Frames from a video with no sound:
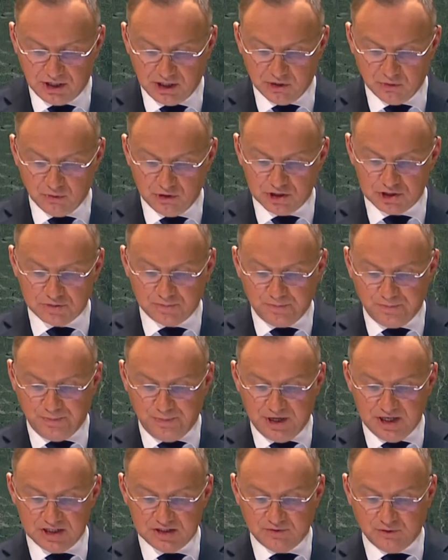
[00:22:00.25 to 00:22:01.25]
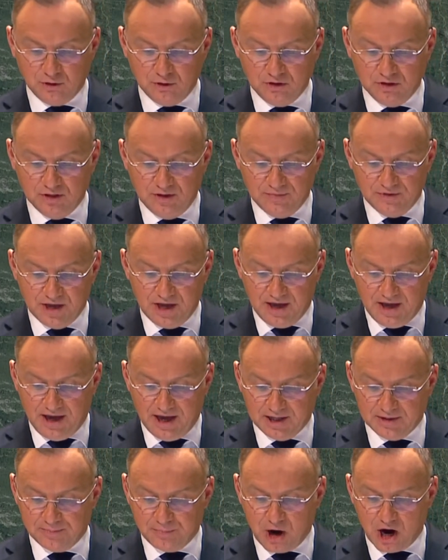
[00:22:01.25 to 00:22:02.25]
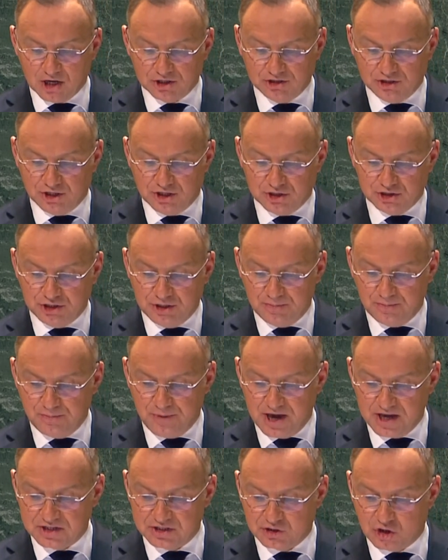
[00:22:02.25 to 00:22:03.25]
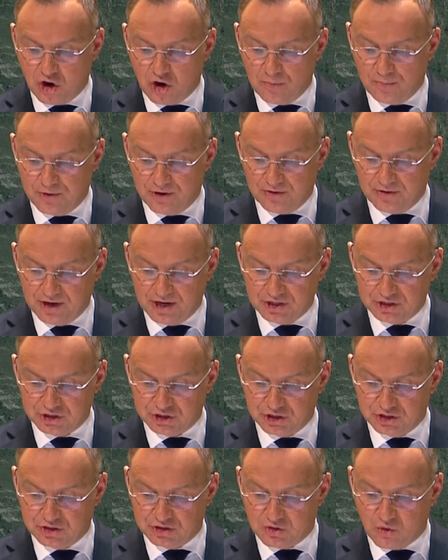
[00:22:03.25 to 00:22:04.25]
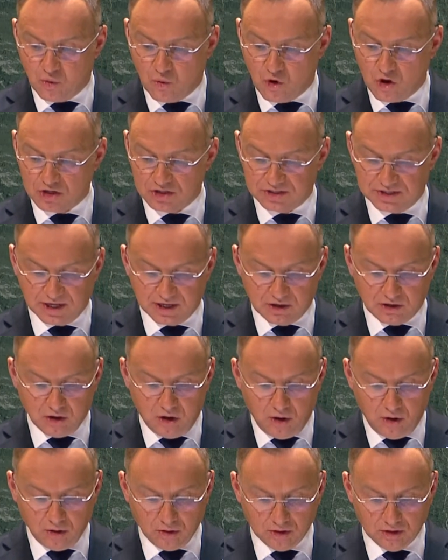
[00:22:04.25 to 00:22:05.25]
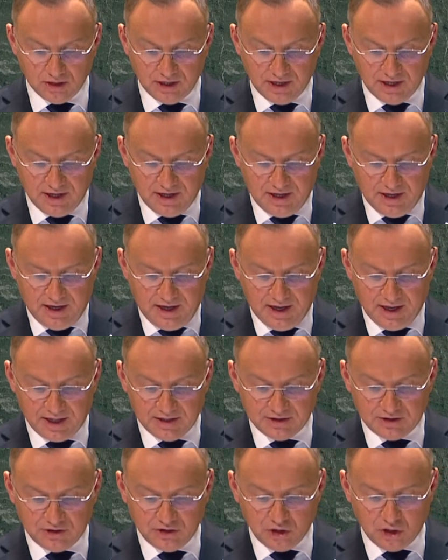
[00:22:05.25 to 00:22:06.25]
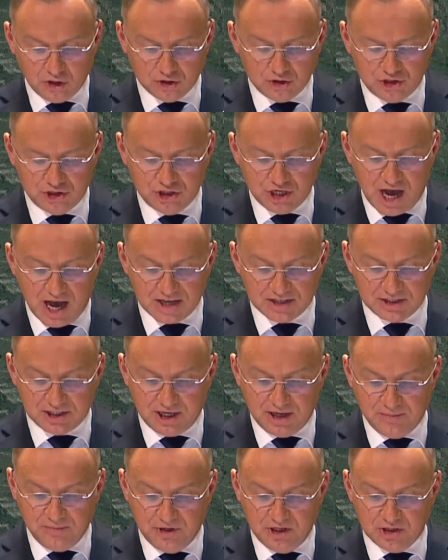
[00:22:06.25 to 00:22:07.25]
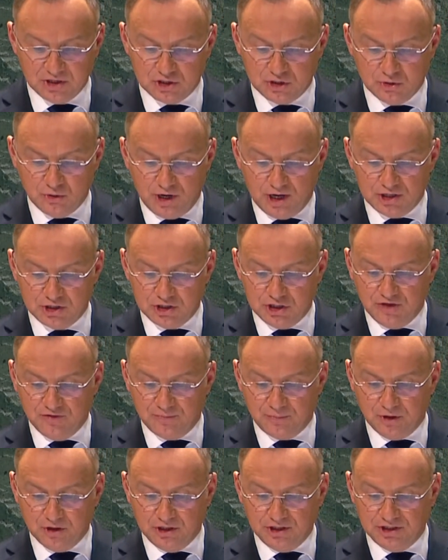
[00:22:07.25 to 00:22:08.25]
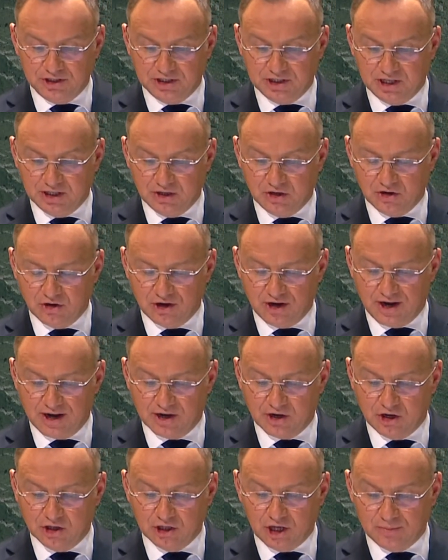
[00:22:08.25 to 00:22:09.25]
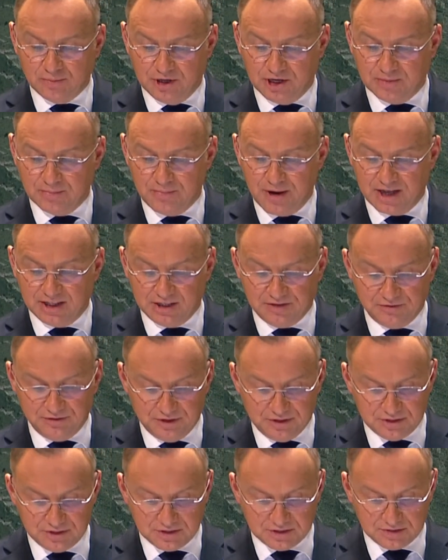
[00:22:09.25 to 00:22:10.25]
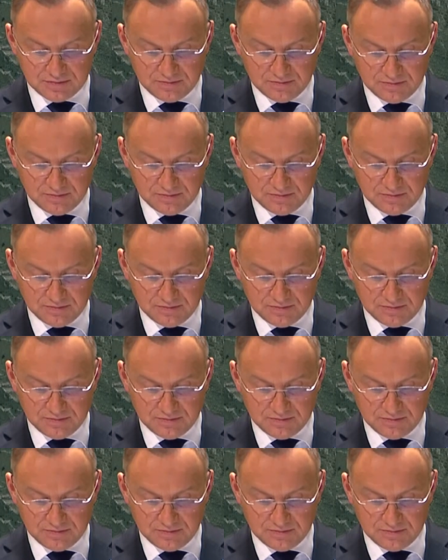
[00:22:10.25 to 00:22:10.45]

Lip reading: in which peaceful and partnership-based cooperation was the goal and not just a means to achieve political or economic benefits.